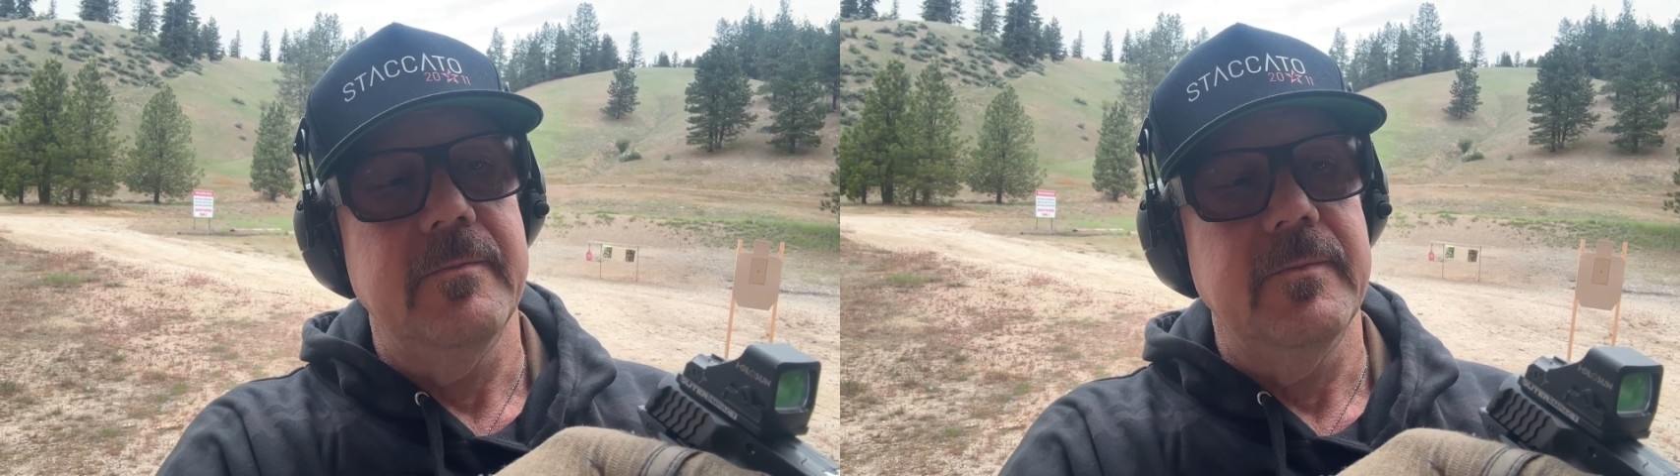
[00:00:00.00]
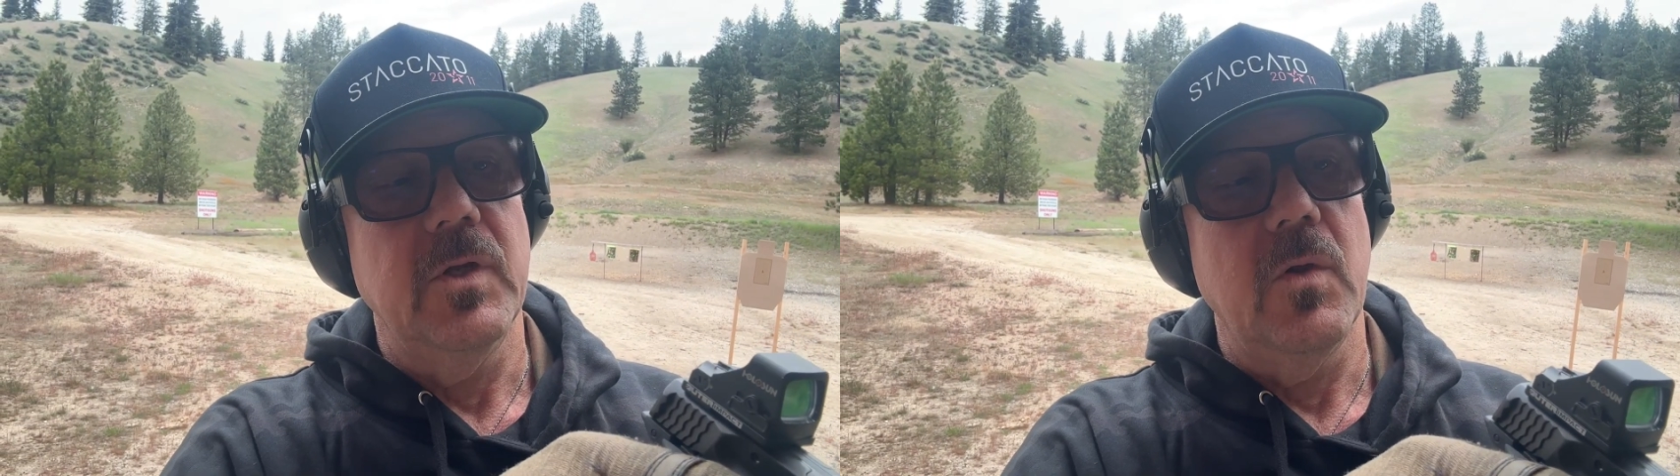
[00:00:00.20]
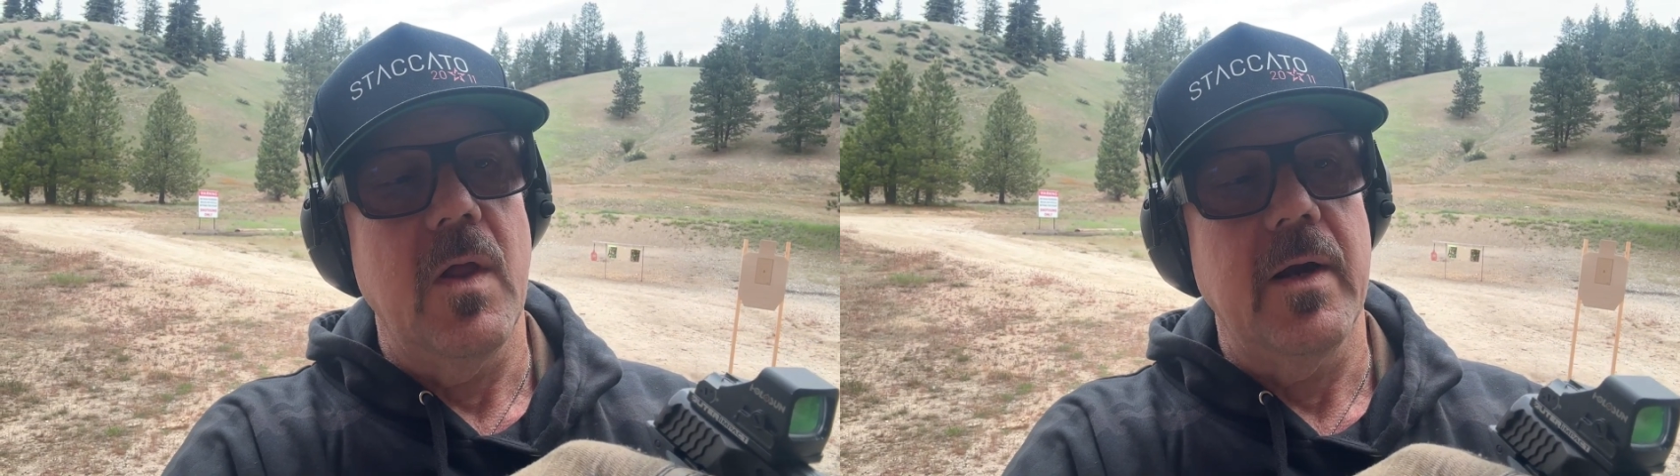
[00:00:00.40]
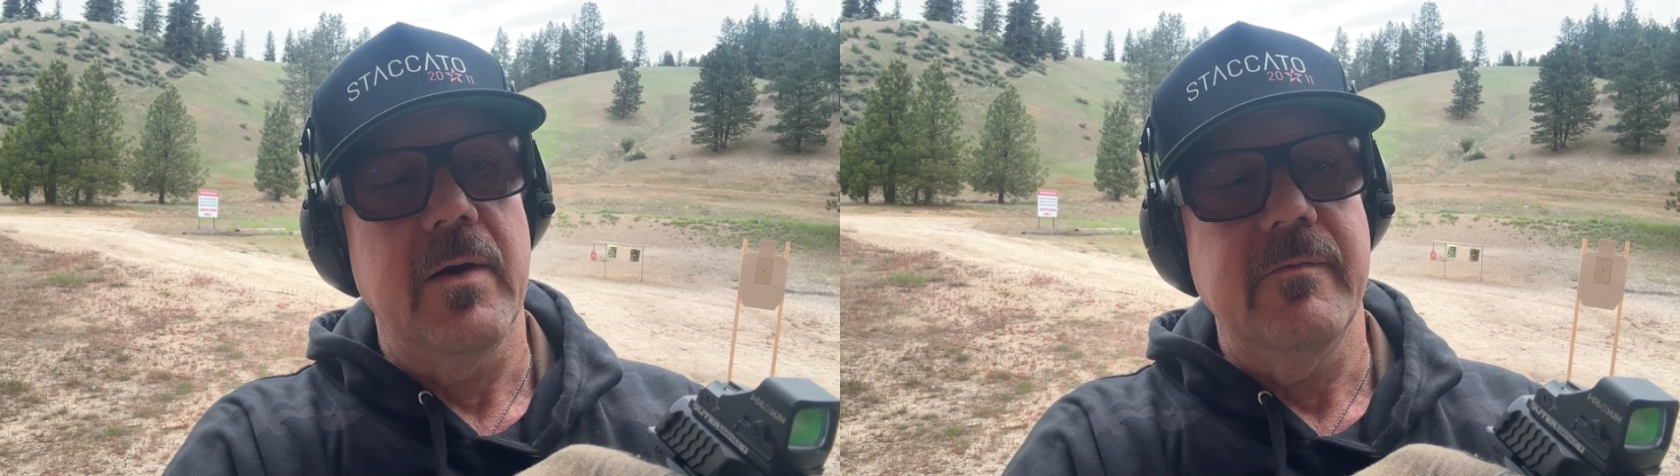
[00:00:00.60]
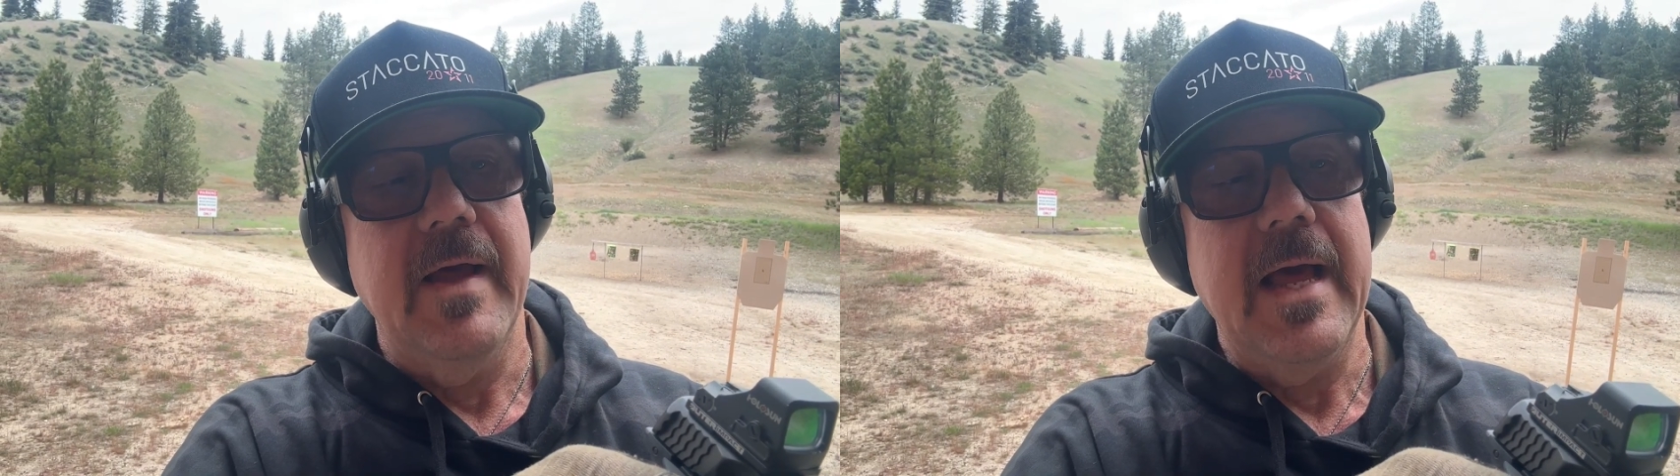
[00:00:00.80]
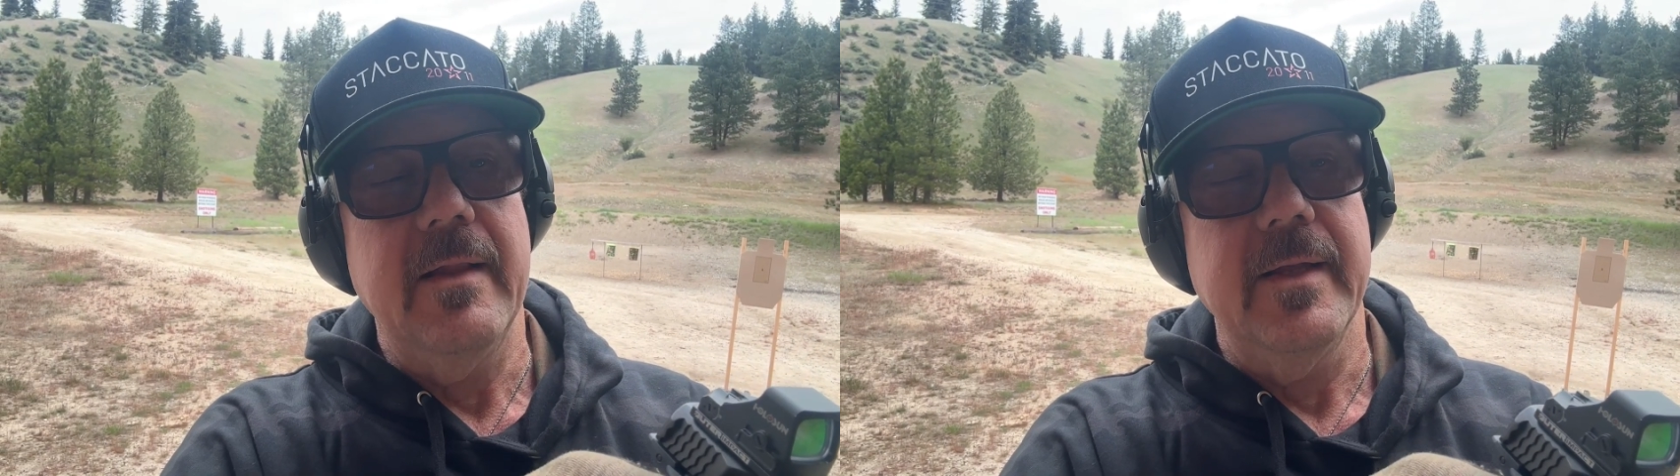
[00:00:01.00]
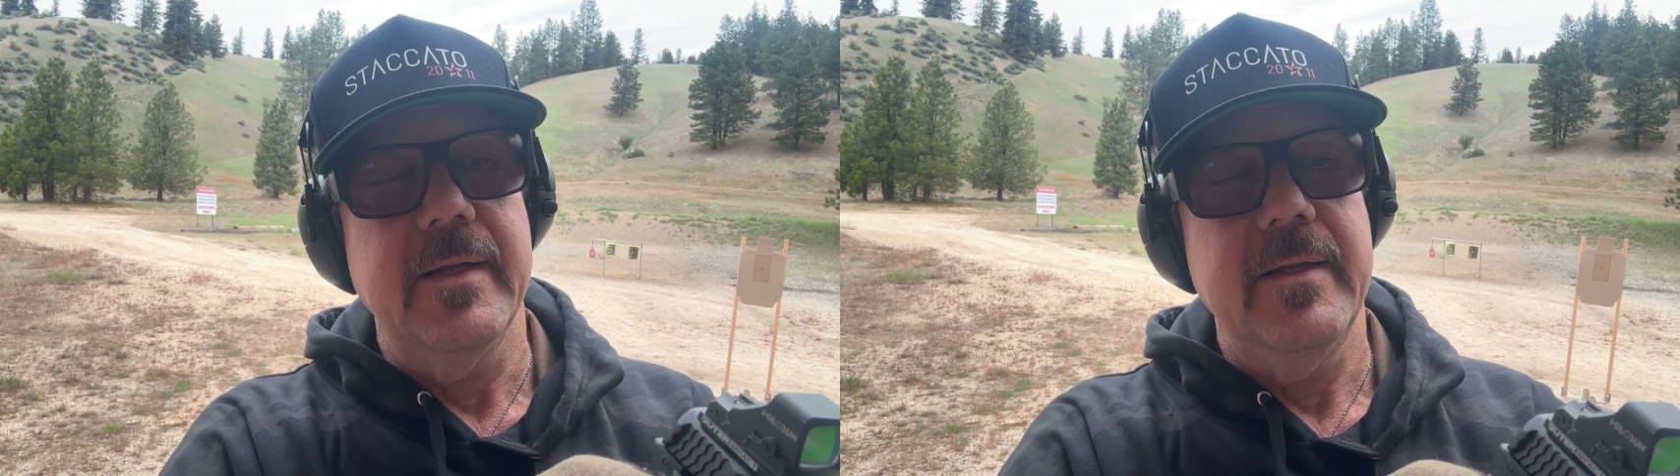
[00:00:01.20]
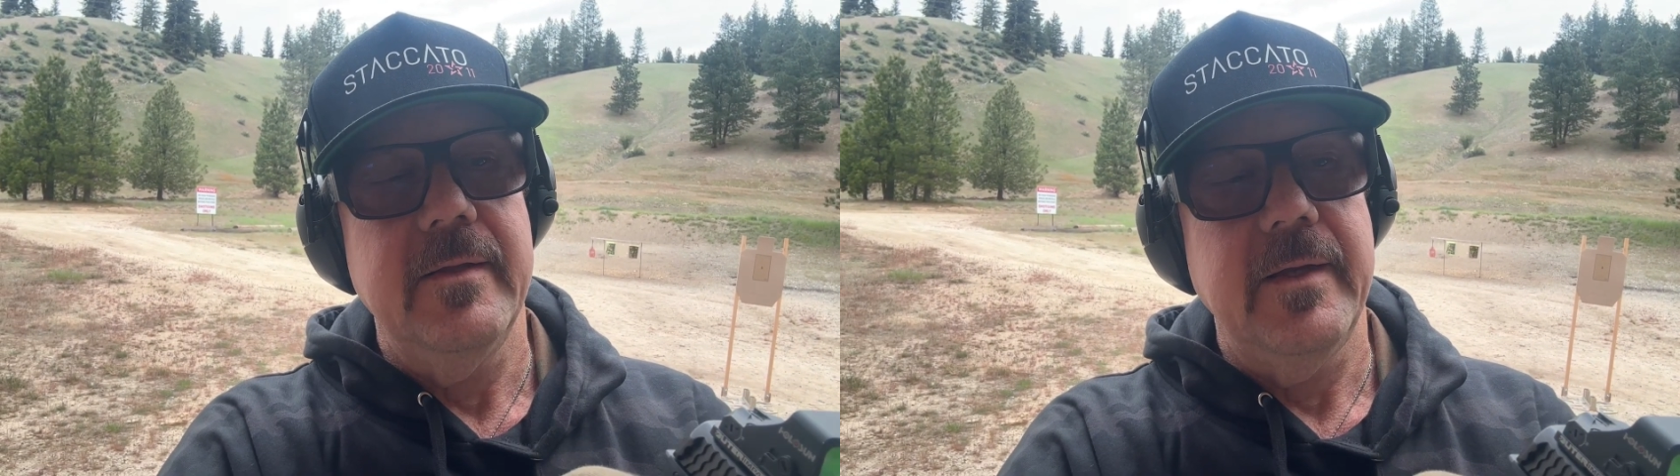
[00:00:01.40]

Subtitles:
longer valid.